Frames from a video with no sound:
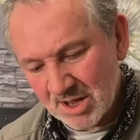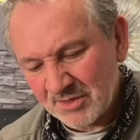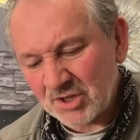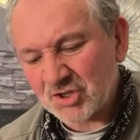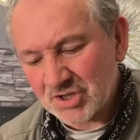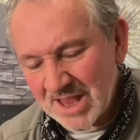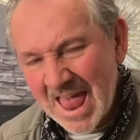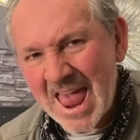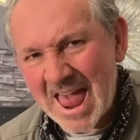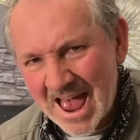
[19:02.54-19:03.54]

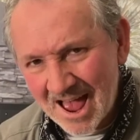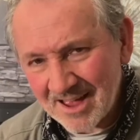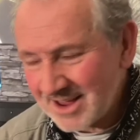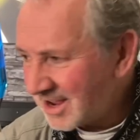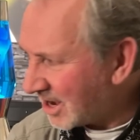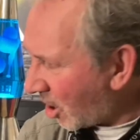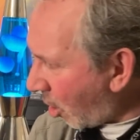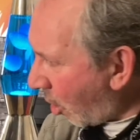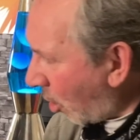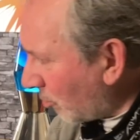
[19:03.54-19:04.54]
snare
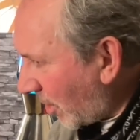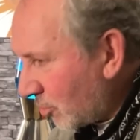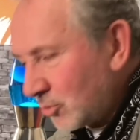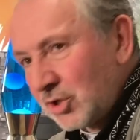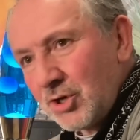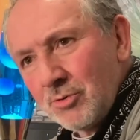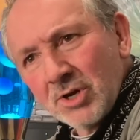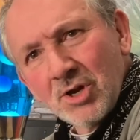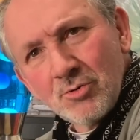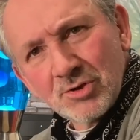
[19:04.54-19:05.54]
on those Q
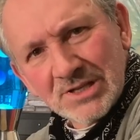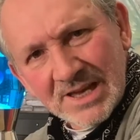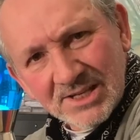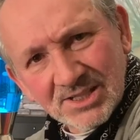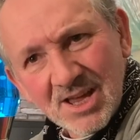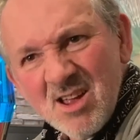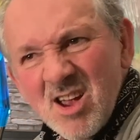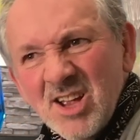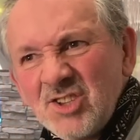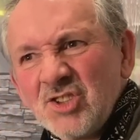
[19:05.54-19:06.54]
Acoustics
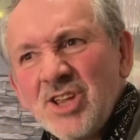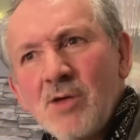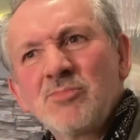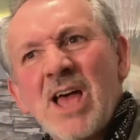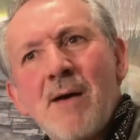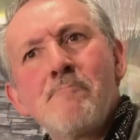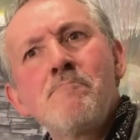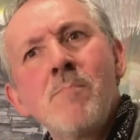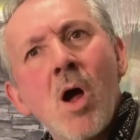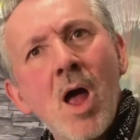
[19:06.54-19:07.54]
just comes out
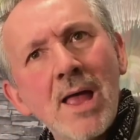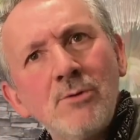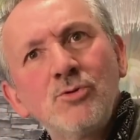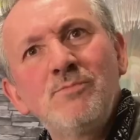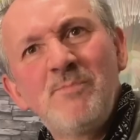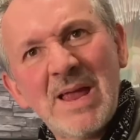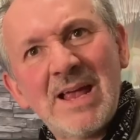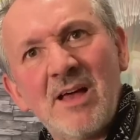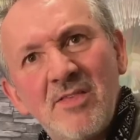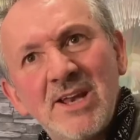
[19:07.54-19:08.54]
miles
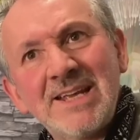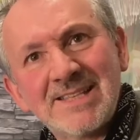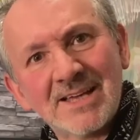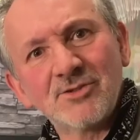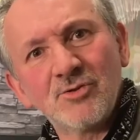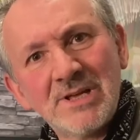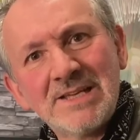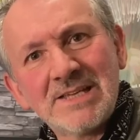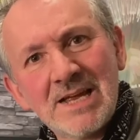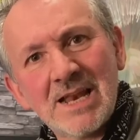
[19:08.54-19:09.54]
bigger than it does on
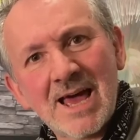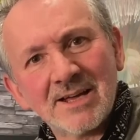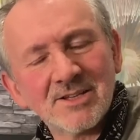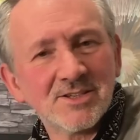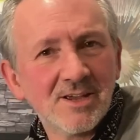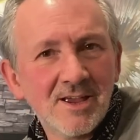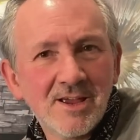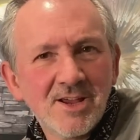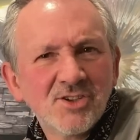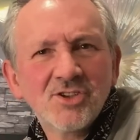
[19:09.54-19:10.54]
these Elacs.
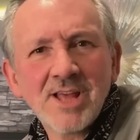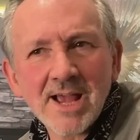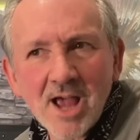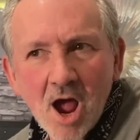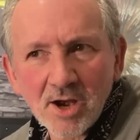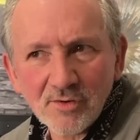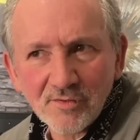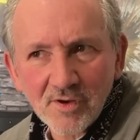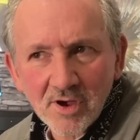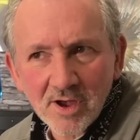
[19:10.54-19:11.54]
So that kind
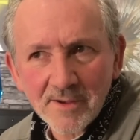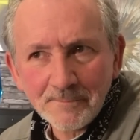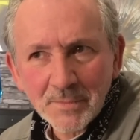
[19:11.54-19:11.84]
of